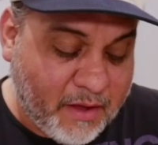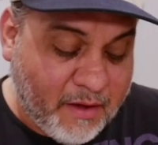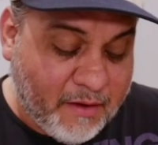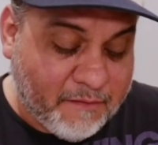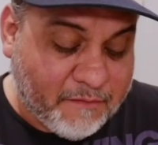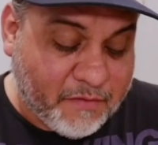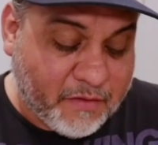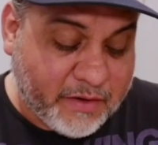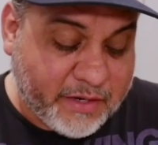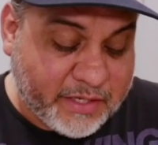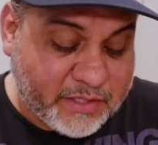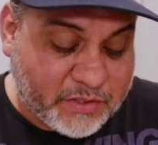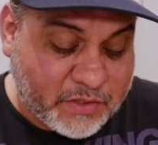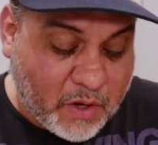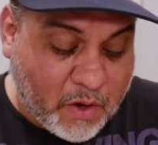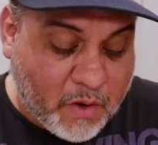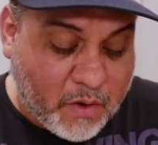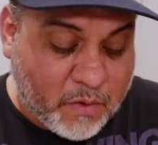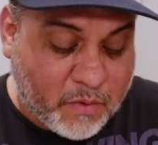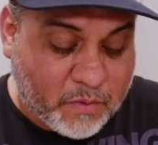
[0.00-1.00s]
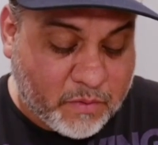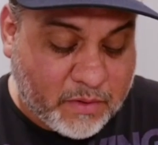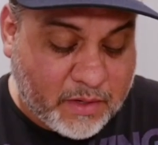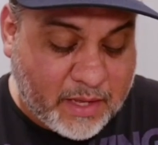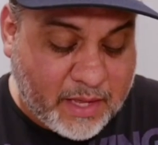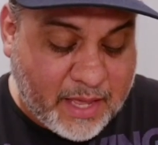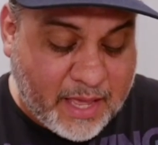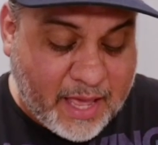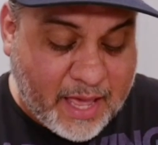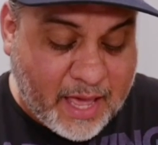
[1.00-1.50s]
for his own
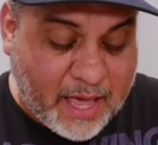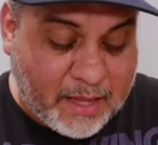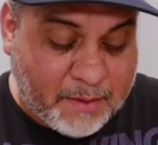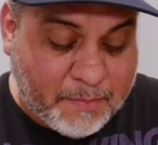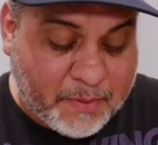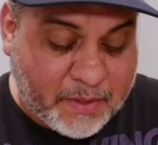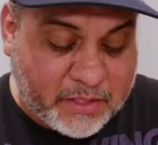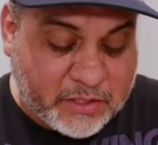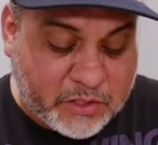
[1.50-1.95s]
had been